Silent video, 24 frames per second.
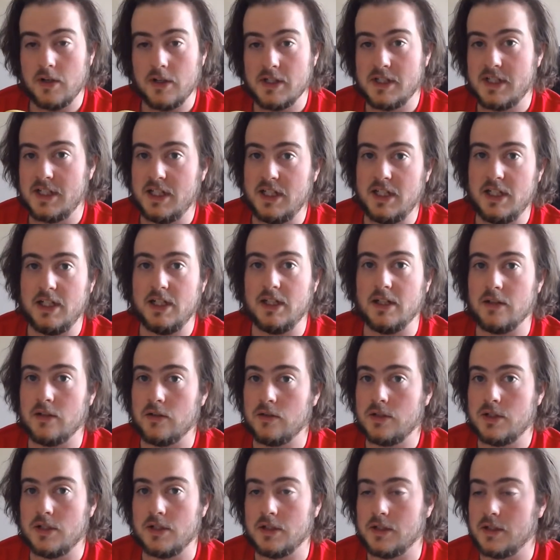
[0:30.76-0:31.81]
tea and no
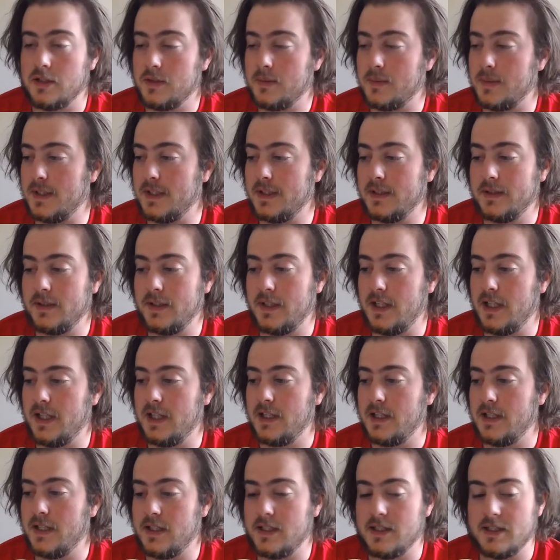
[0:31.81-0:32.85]
sugar, but
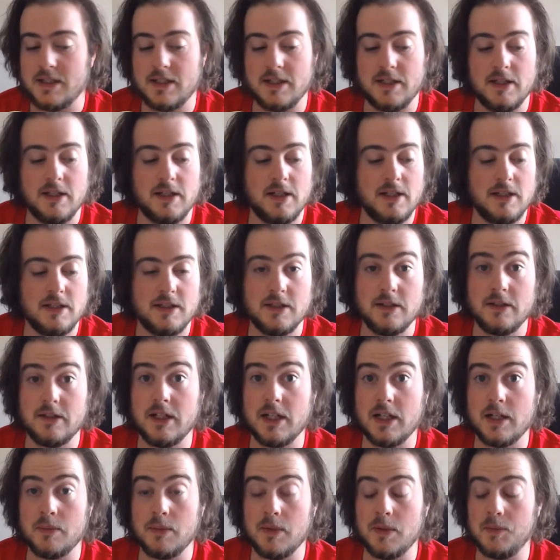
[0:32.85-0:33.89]
it's still
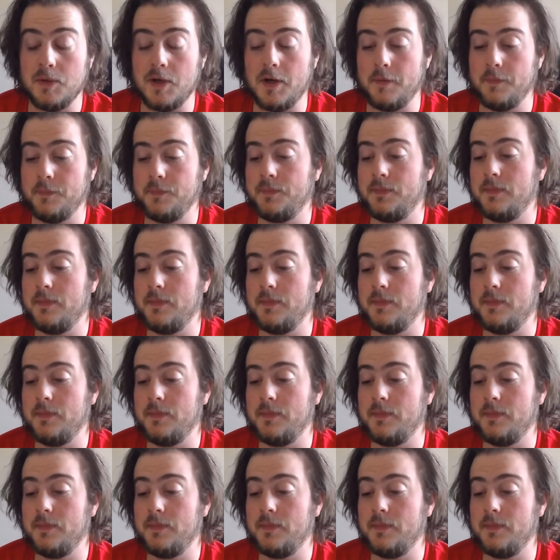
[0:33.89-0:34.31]
kicking my butt.